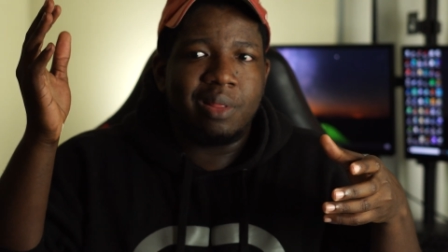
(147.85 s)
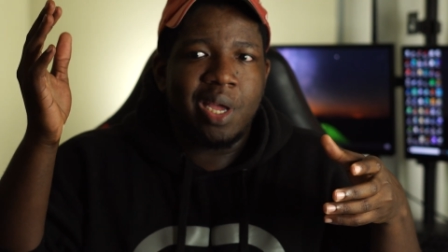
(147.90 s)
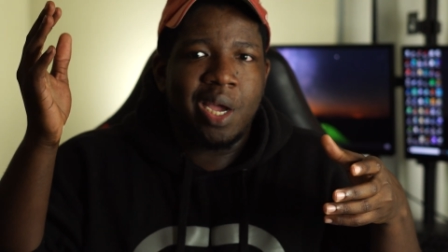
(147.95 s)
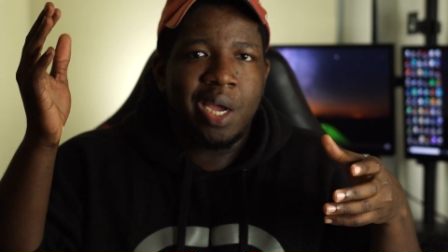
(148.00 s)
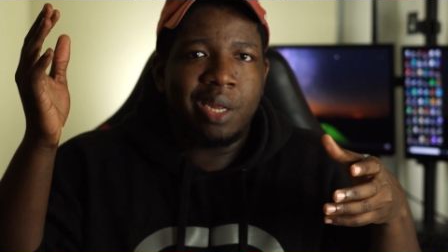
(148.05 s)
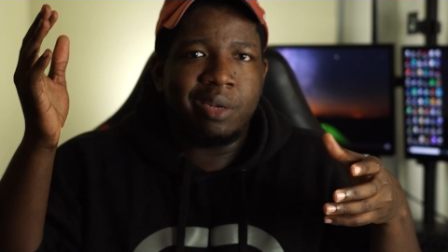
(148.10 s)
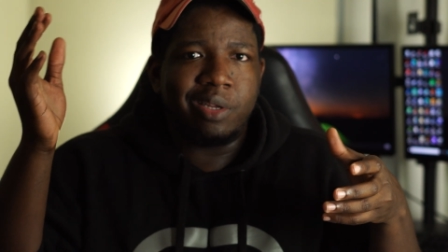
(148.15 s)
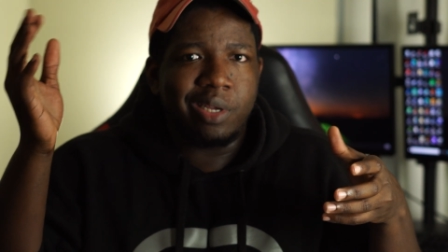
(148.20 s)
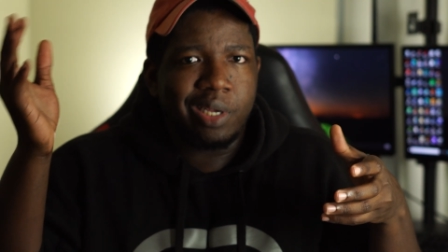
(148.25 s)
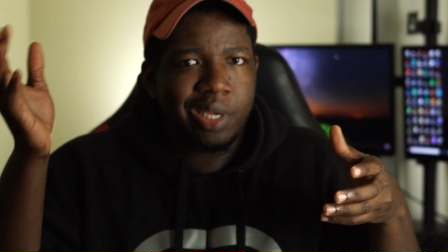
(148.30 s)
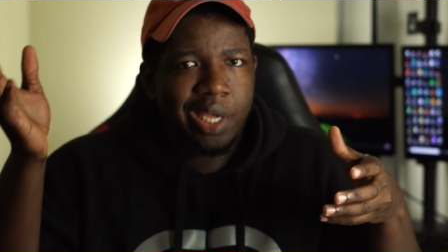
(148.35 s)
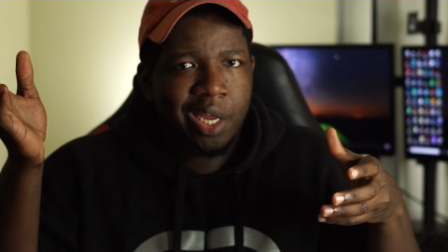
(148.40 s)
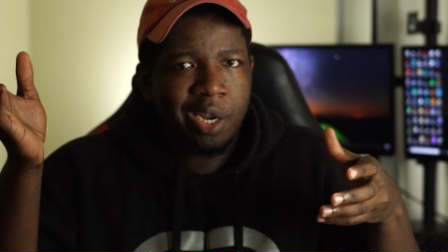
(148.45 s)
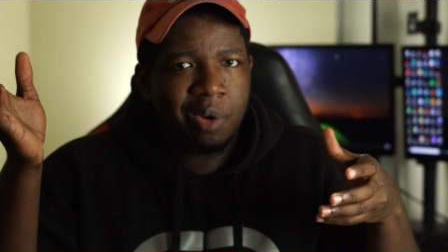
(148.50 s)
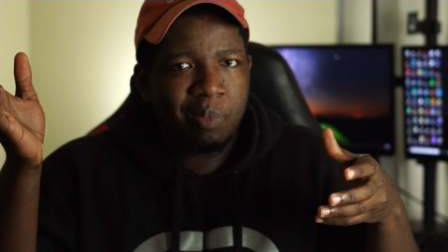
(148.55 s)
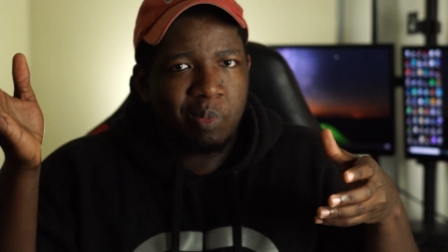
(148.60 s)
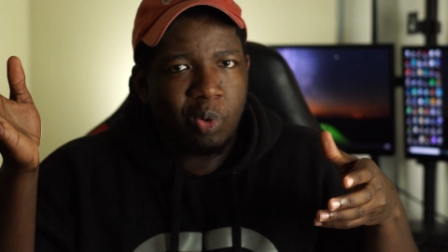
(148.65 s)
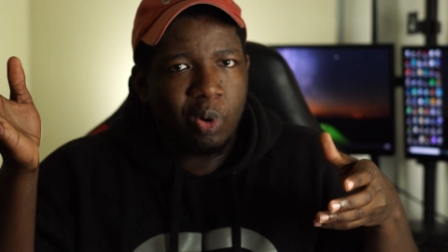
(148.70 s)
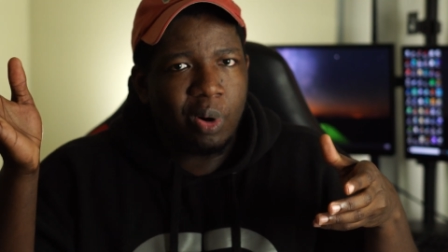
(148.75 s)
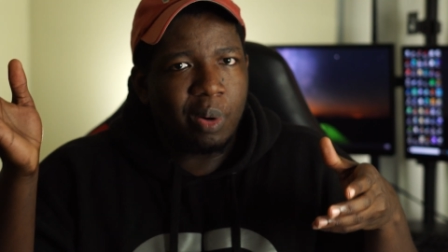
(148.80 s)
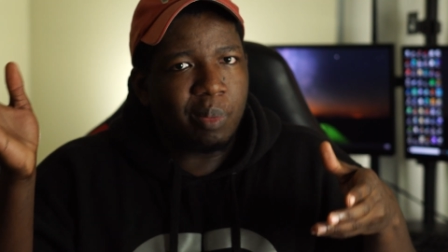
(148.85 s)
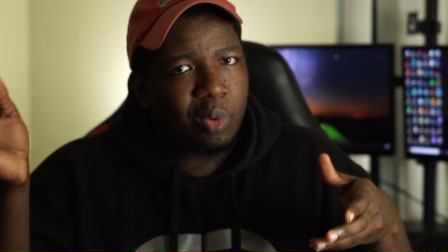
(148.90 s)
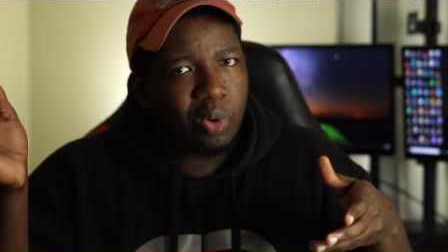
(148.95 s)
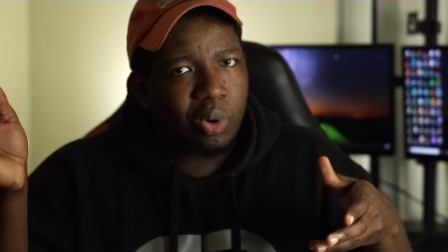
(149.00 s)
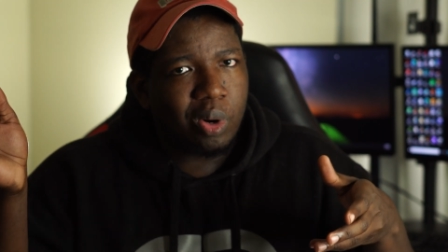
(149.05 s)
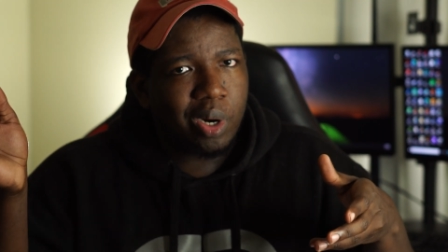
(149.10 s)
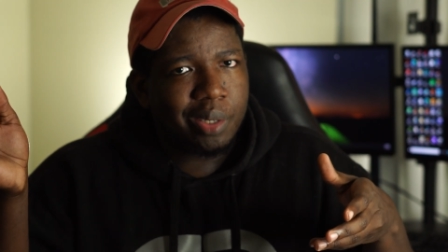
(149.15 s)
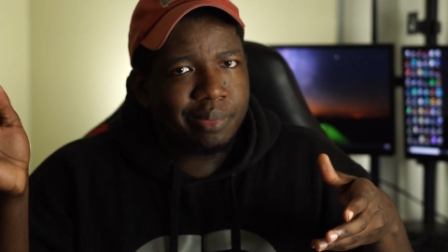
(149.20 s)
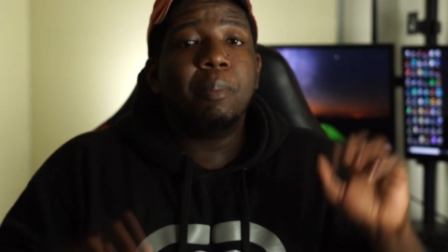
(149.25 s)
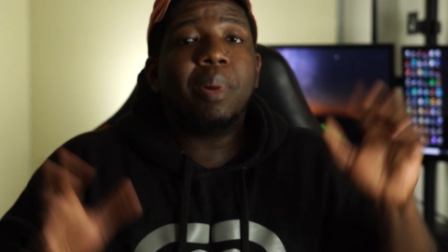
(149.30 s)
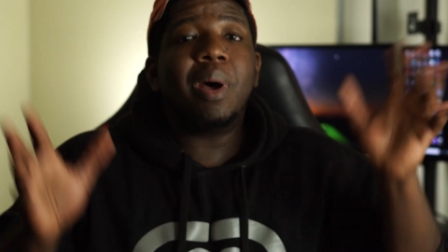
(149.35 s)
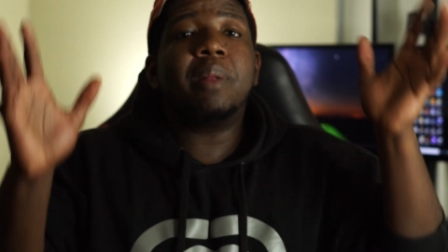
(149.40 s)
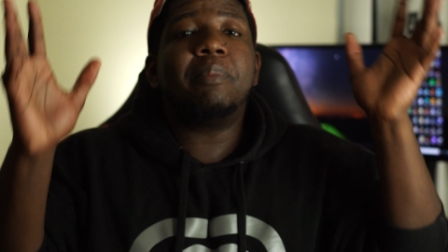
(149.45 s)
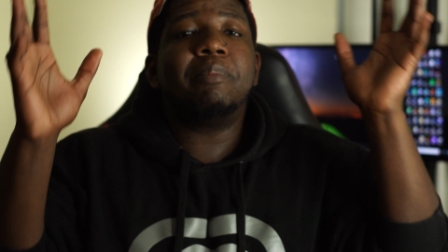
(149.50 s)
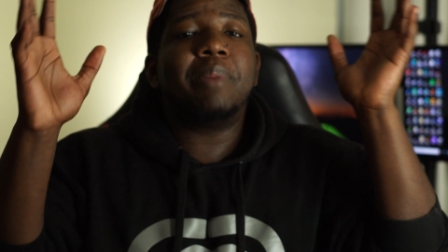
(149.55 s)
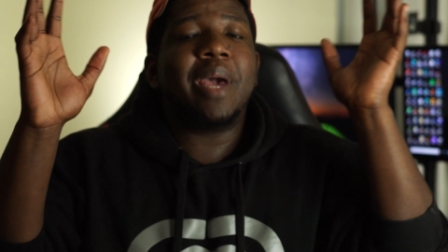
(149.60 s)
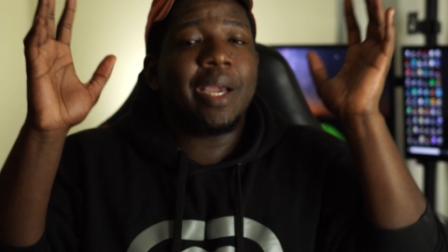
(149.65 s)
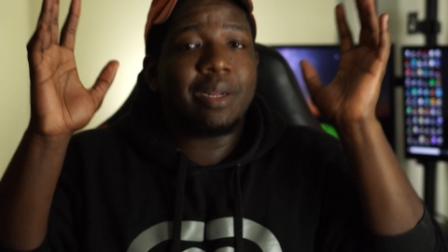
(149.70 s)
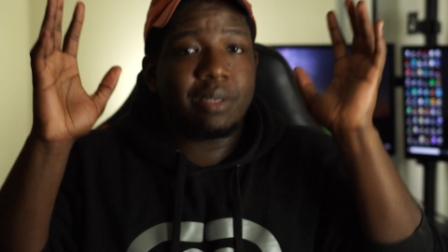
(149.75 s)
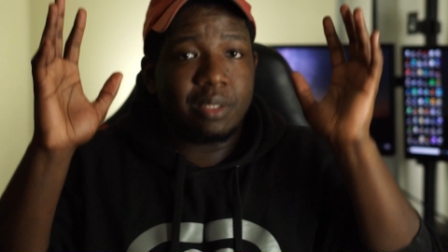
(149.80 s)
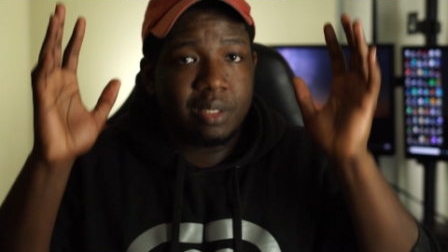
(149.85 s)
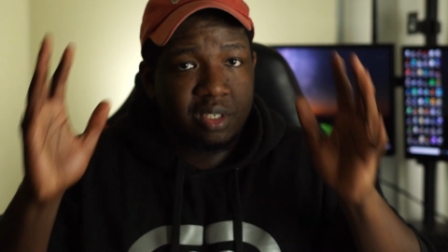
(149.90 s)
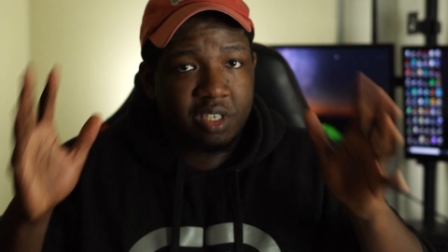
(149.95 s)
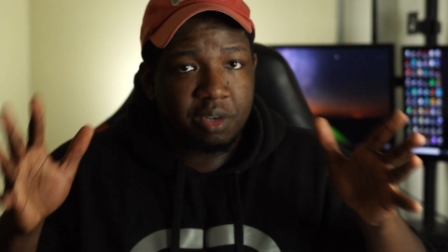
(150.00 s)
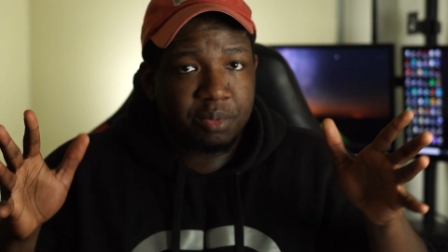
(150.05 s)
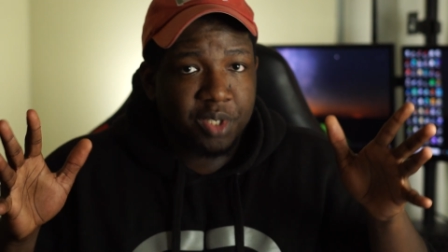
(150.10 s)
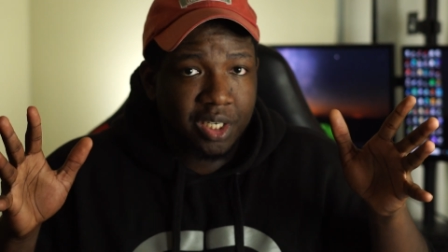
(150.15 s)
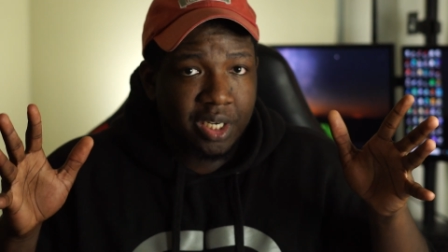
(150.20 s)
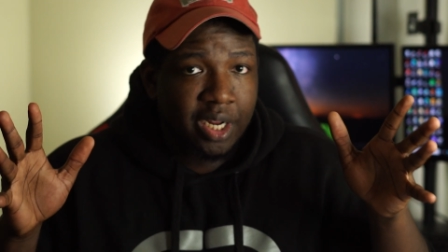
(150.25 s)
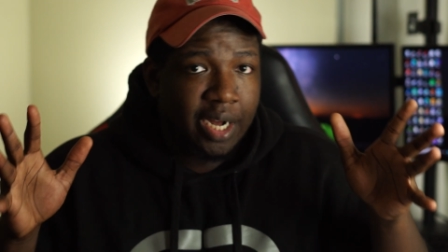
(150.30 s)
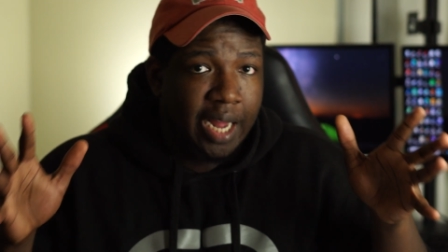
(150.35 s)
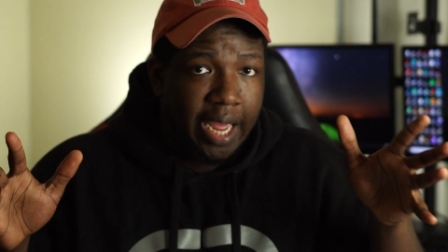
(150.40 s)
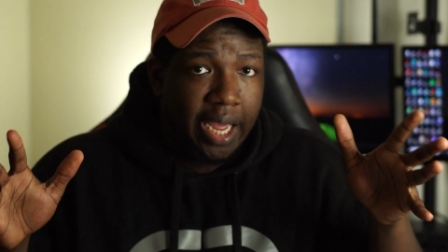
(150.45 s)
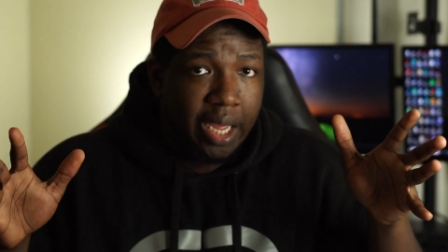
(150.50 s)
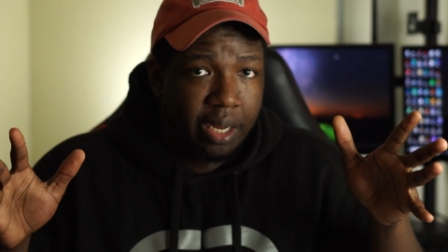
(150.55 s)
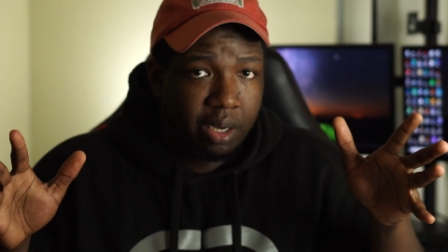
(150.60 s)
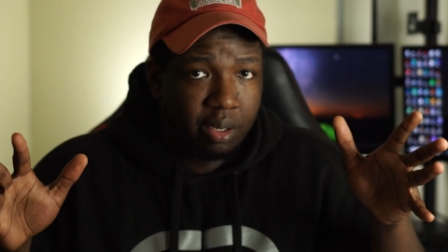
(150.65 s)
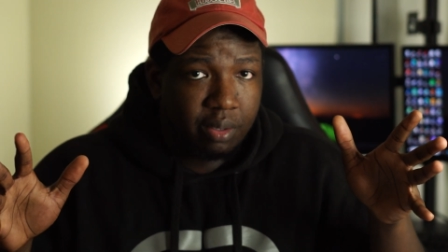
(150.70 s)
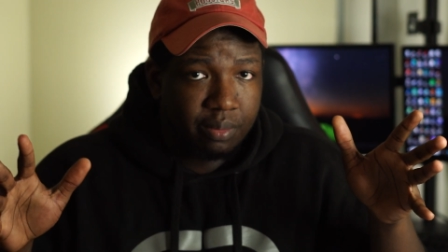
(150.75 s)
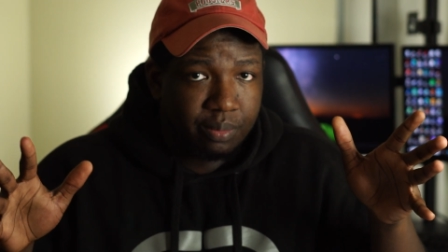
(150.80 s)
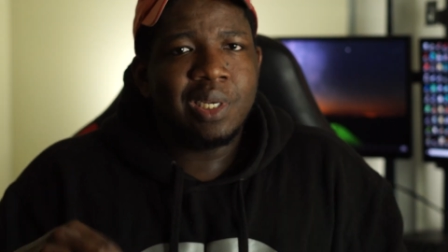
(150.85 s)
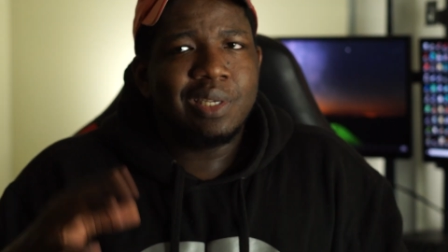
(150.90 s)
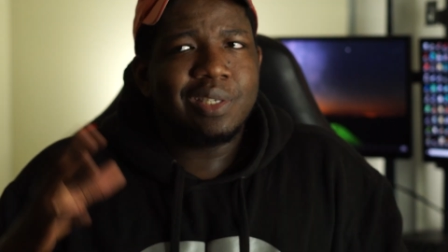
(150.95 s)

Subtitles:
that and you get it more and more. But back to the subject at hand.